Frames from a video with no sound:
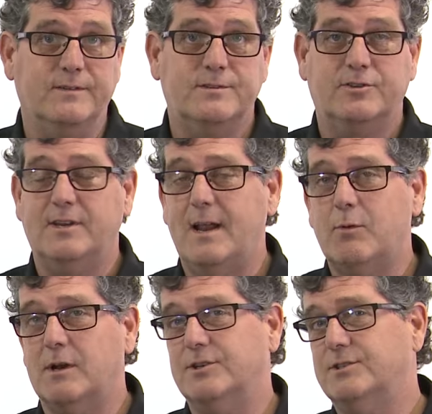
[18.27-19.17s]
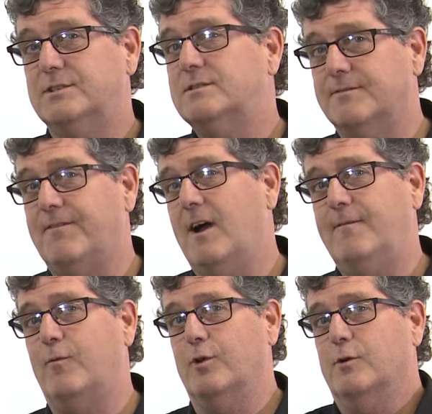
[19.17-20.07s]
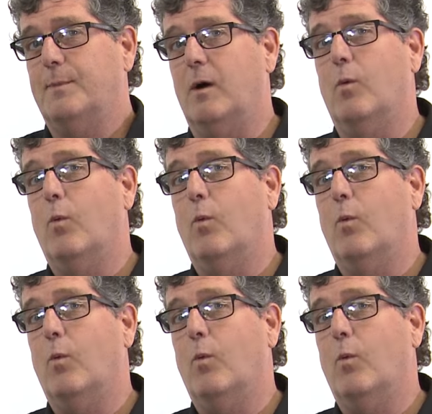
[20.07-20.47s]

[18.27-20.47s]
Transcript: So today we're going to just define for you about